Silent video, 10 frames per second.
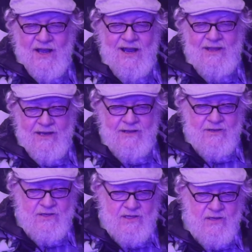I think
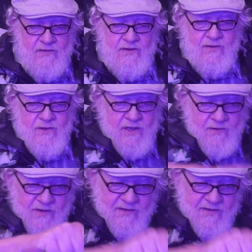this is a really.